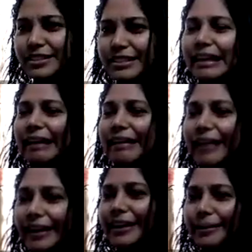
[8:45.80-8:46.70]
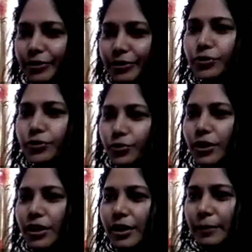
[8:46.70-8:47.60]
seen the airline cabin
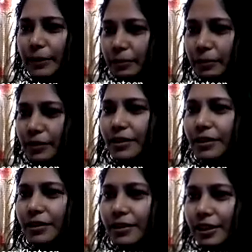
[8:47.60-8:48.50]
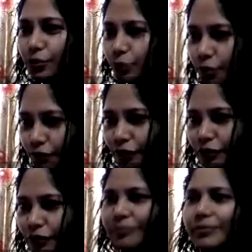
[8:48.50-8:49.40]
crew people uh, in
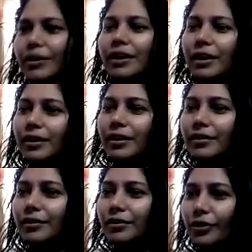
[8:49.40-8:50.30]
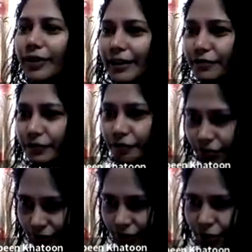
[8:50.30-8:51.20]
uniform uh, or have
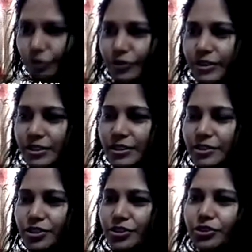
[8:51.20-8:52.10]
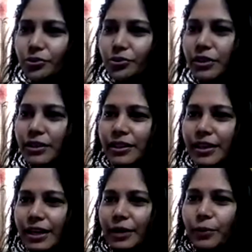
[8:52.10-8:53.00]
you know researched on google
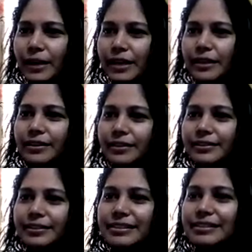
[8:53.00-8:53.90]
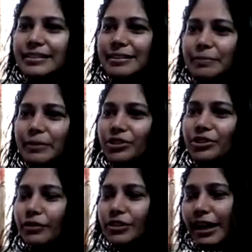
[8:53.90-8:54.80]
well uh, this is the picture
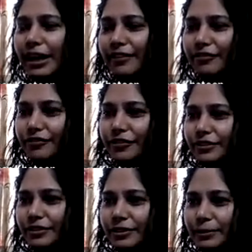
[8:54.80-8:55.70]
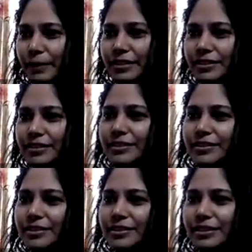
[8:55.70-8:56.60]
which i have uh, pasted
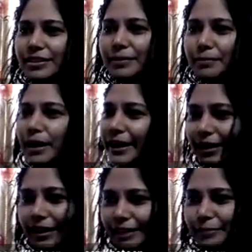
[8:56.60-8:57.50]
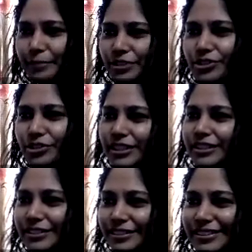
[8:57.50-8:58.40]
is the my airline picture the
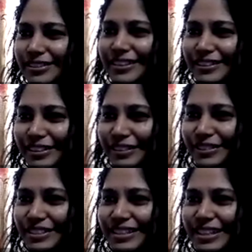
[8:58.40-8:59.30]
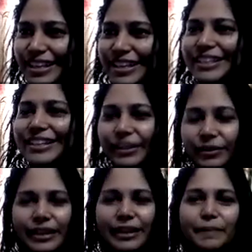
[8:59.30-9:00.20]
qatar qatar airways okay,
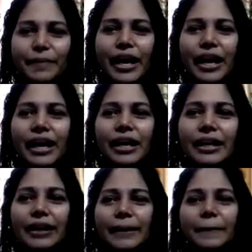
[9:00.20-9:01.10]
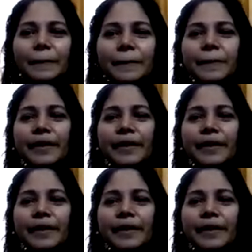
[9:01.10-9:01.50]
okay. Um,